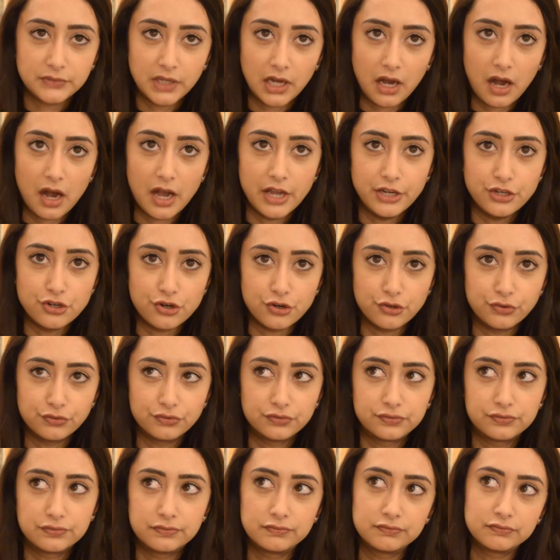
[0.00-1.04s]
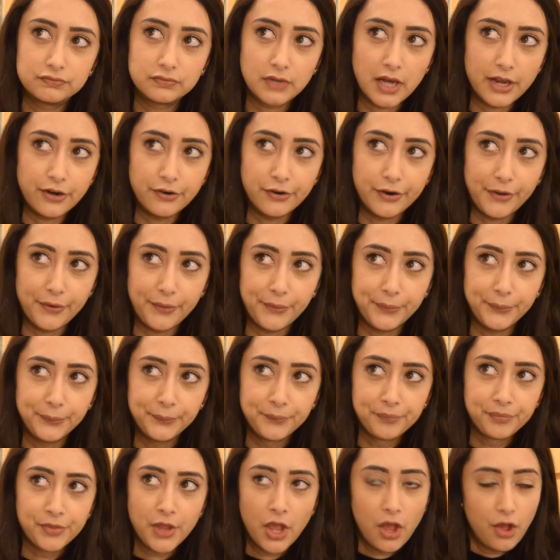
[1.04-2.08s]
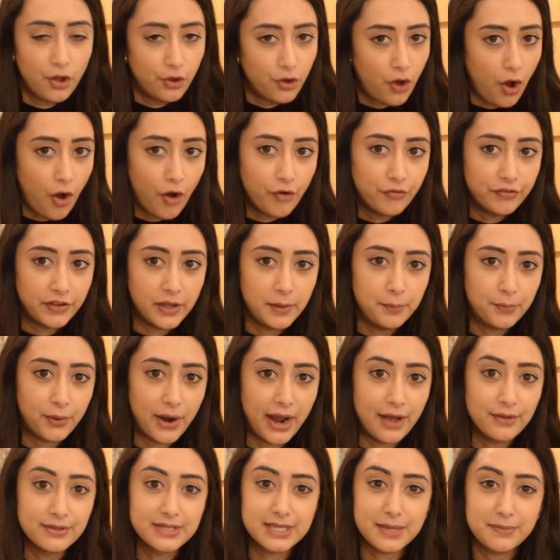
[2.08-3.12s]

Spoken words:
kind of, I don't know, coffee brown,